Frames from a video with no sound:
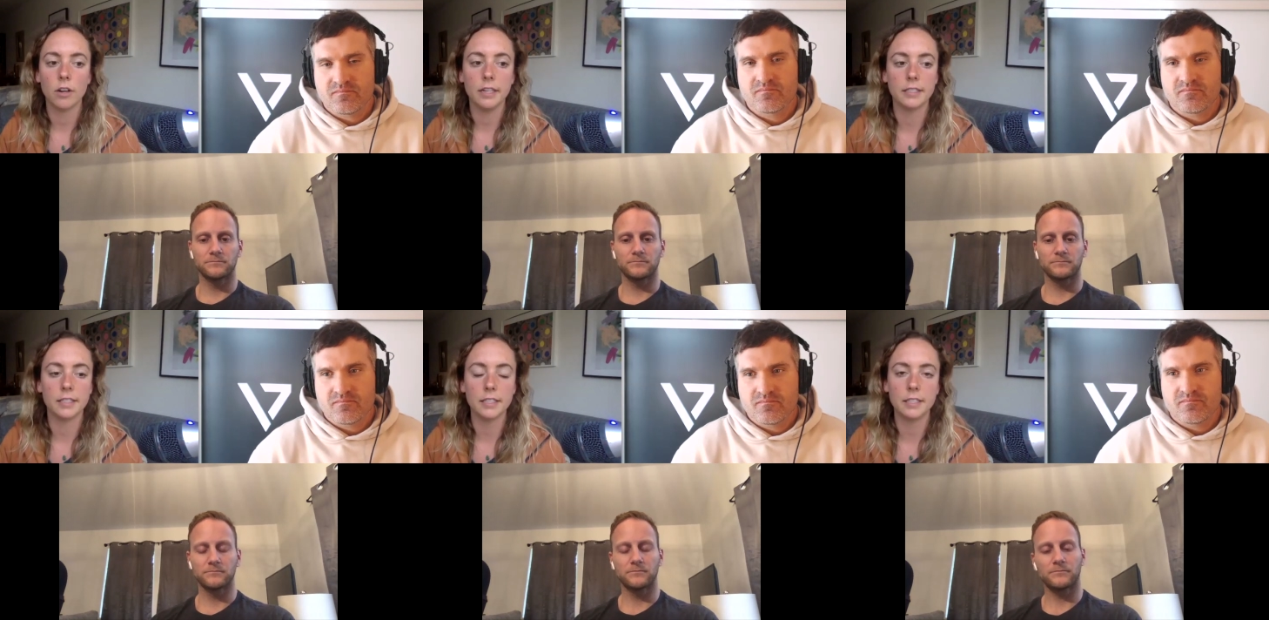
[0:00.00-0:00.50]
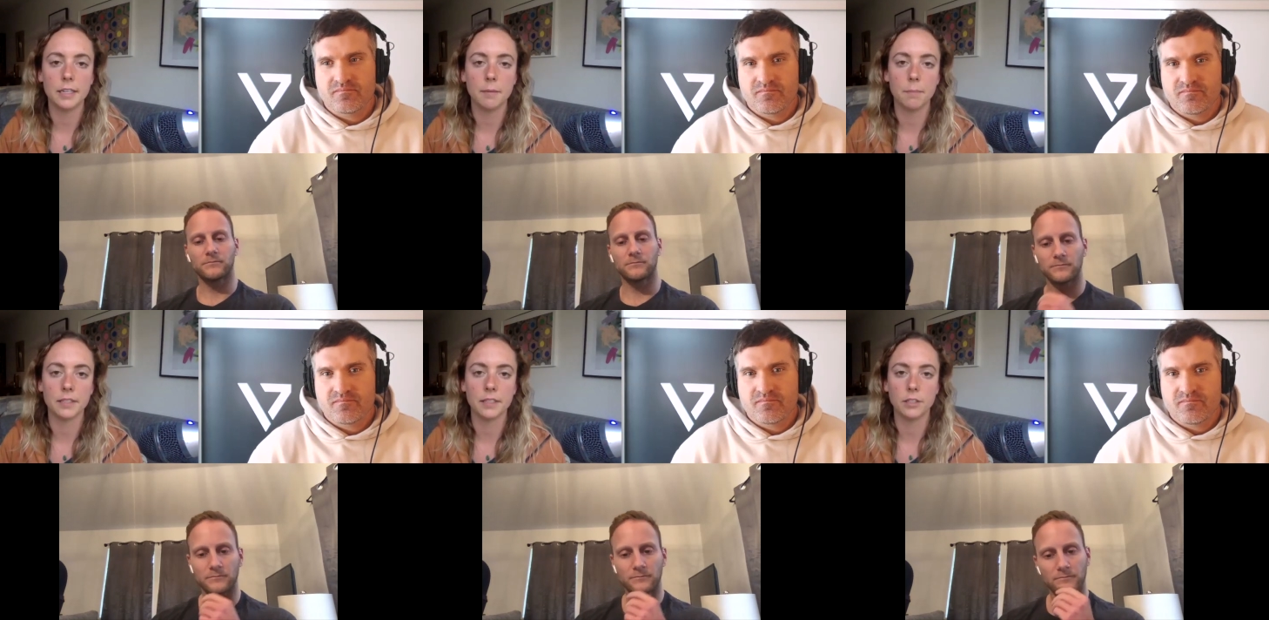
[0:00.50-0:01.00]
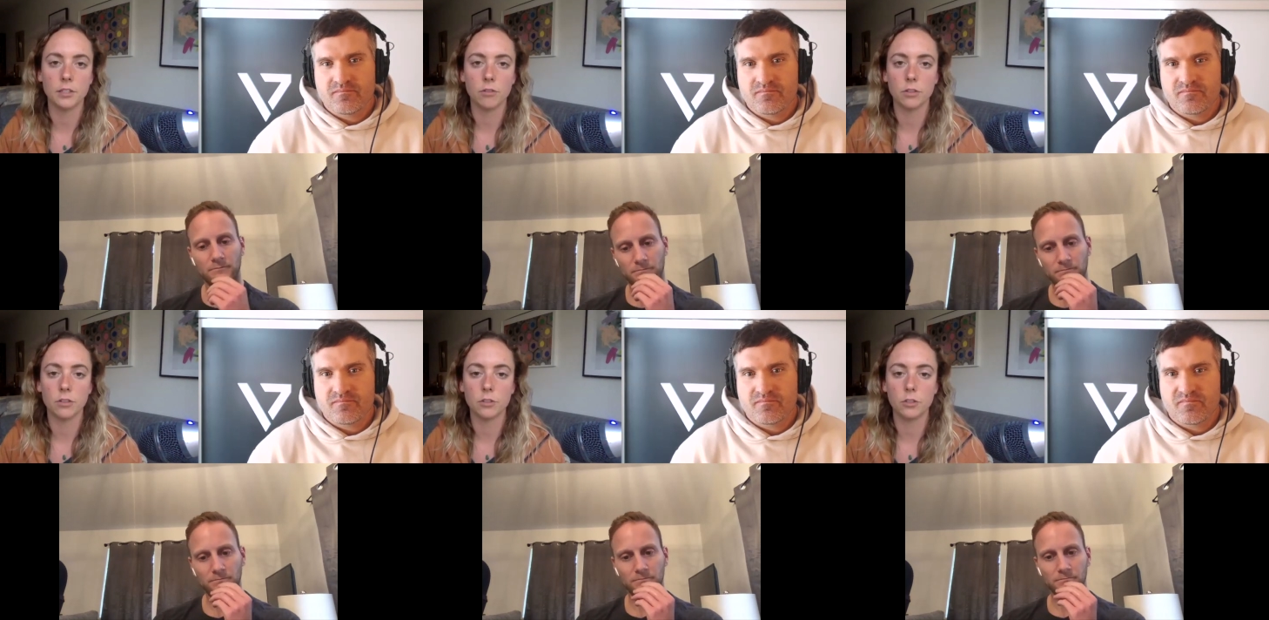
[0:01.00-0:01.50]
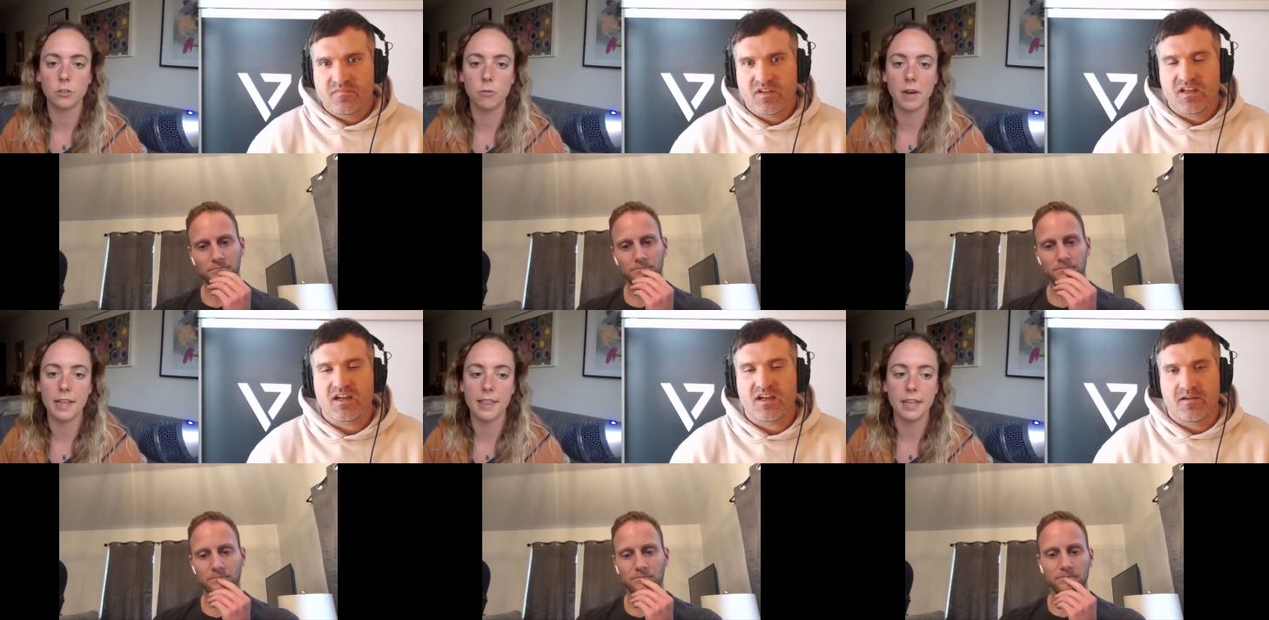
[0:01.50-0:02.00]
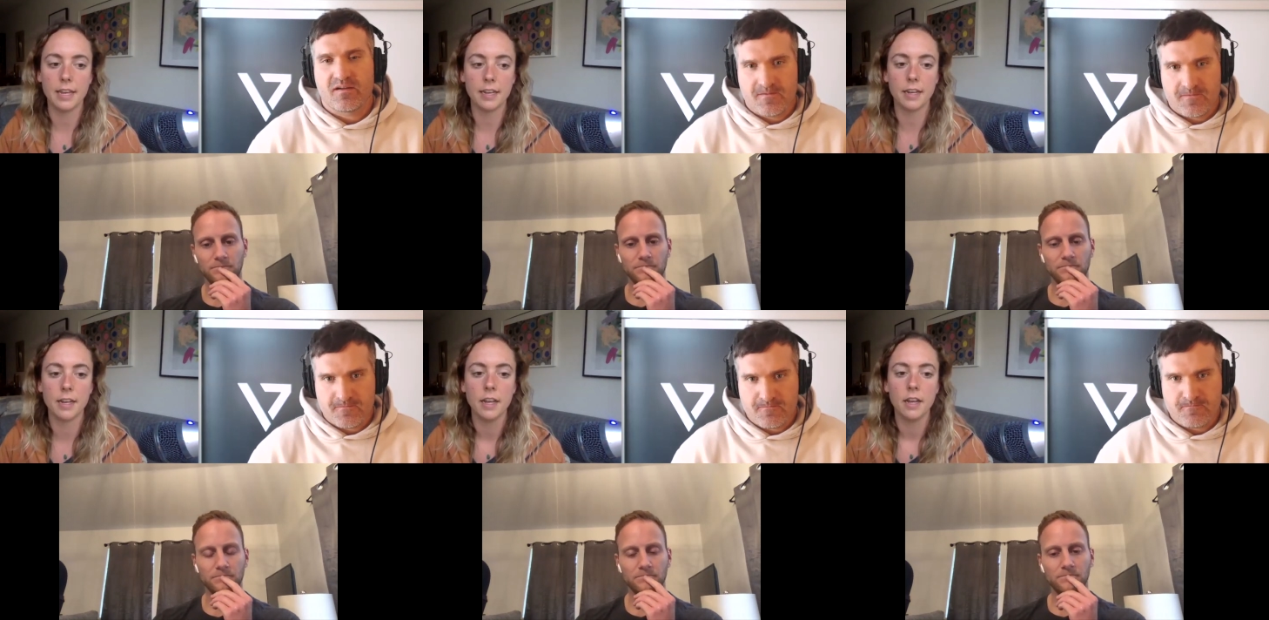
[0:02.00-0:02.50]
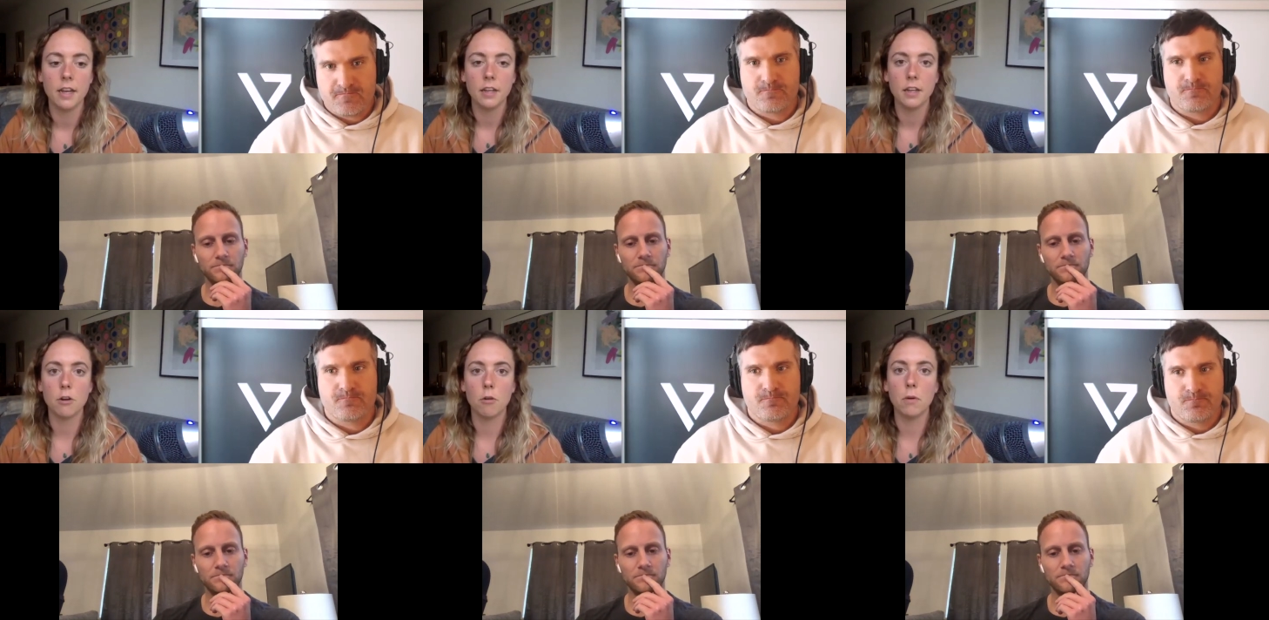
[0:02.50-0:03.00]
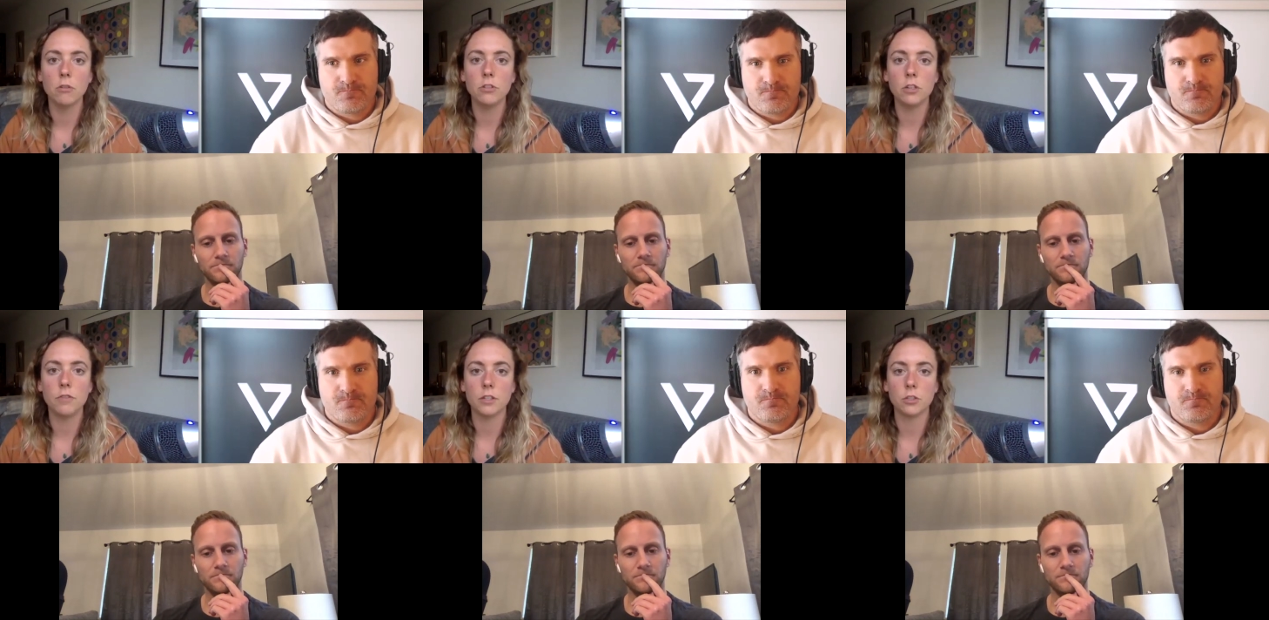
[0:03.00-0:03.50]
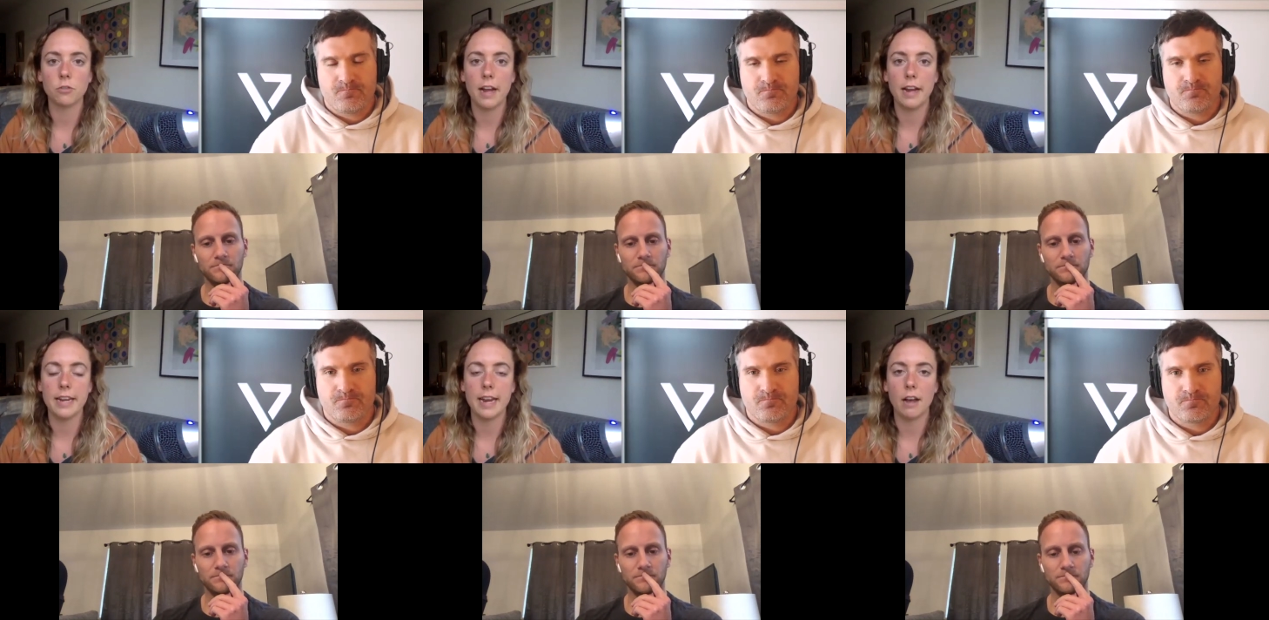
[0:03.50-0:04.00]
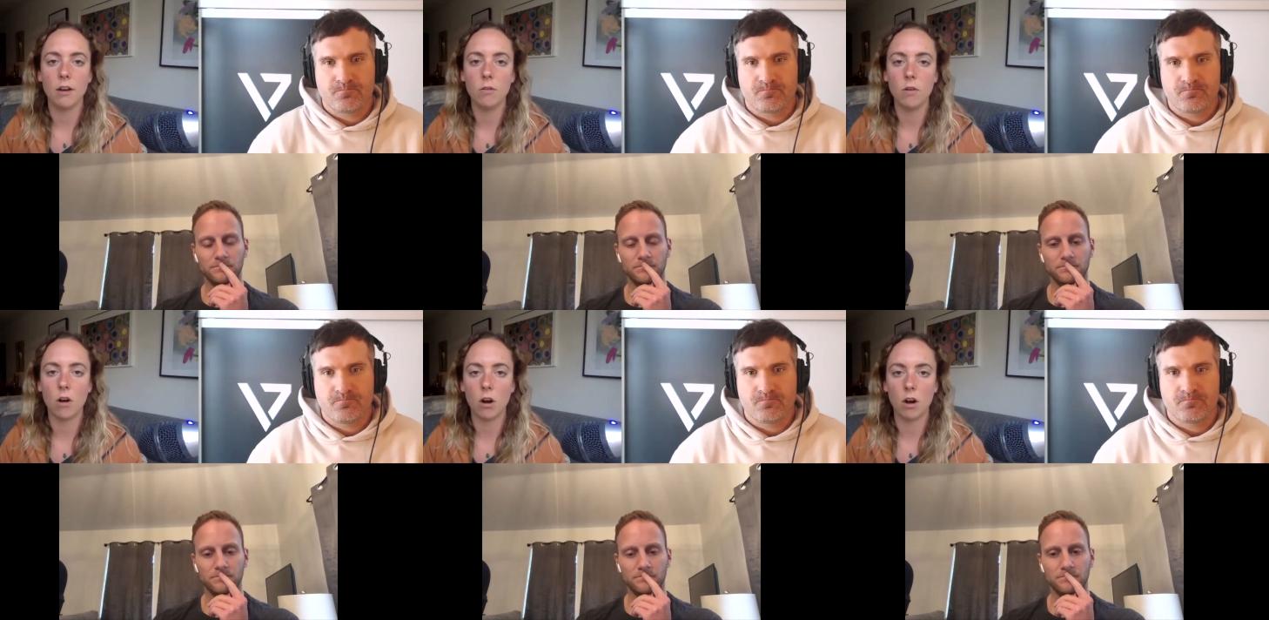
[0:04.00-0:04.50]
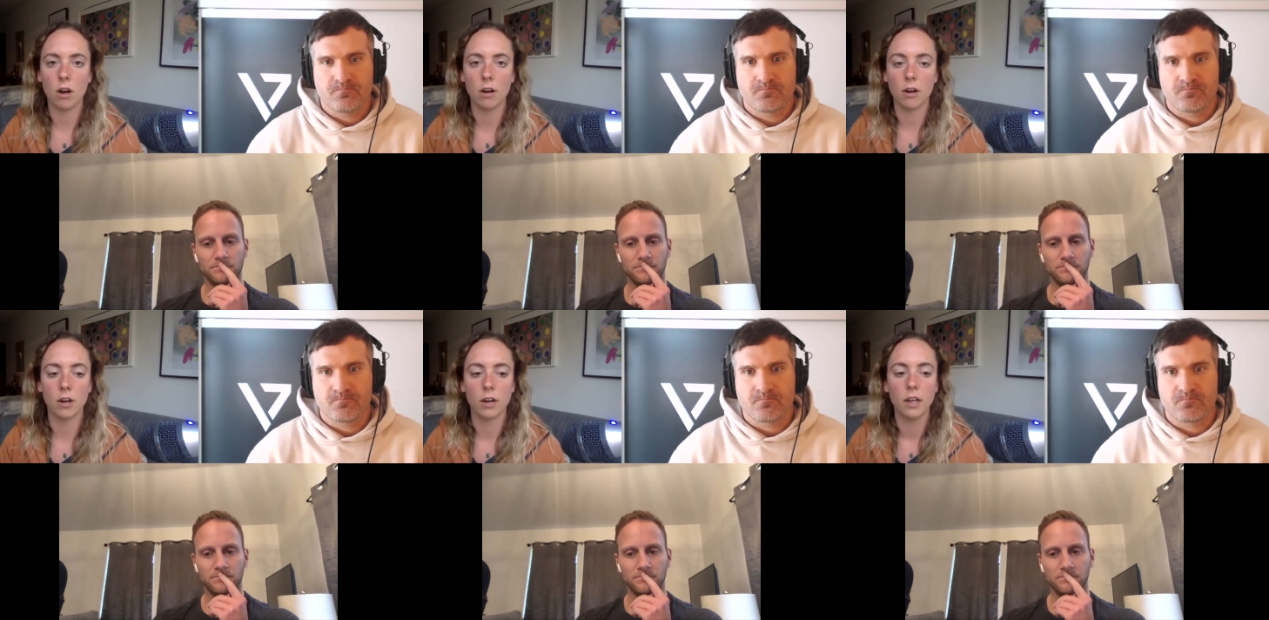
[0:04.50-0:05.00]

Speaker 1: existing business owners who I think, you know, most of us right now are